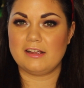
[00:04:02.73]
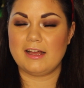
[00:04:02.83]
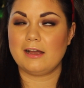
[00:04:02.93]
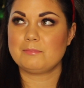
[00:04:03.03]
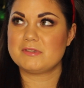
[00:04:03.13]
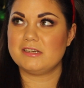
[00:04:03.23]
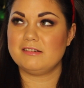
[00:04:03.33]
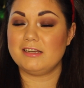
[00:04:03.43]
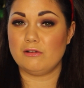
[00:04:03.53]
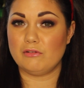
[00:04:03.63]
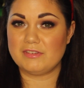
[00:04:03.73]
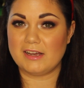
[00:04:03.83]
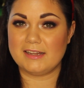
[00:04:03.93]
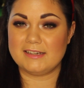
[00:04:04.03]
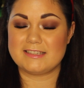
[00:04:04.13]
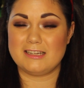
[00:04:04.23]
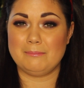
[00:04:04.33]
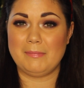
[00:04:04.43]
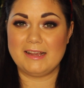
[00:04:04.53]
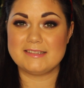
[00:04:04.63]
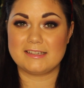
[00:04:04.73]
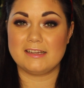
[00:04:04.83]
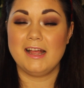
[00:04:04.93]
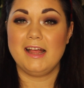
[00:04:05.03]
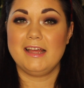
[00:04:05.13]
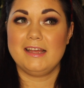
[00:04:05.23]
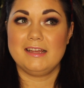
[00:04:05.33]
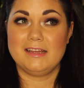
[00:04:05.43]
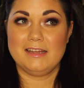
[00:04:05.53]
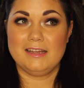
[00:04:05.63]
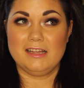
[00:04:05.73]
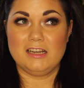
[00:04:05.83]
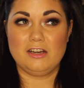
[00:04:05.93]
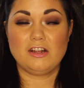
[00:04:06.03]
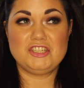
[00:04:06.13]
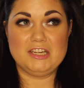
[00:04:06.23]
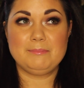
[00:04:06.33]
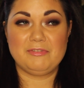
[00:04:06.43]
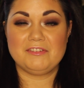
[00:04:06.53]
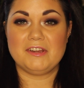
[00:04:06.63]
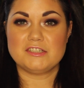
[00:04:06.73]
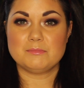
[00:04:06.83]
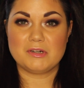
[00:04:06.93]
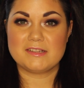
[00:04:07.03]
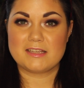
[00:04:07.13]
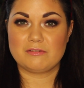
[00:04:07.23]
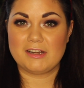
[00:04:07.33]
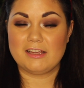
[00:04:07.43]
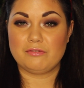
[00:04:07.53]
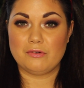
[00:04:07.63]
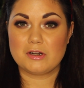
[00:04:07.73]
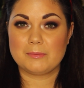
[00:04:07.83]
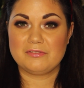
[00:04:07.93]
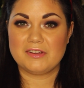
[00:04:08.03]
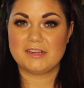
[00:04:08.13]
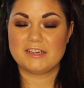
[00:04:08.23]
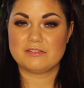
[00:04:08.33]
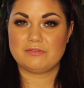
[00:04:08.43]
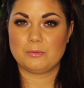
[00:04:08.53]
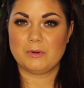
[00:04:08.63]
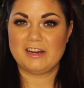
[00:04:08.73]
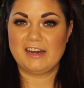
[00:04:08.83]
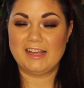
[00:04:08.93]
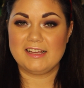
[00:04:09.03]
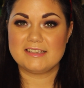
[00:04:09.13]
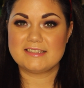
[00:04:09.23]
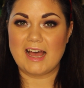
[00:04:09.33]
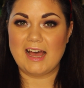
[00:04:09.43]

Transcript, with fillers: I absolutely love that, and it's an amazing, not cheap foundation, but it's a really affordable foundation for what it is.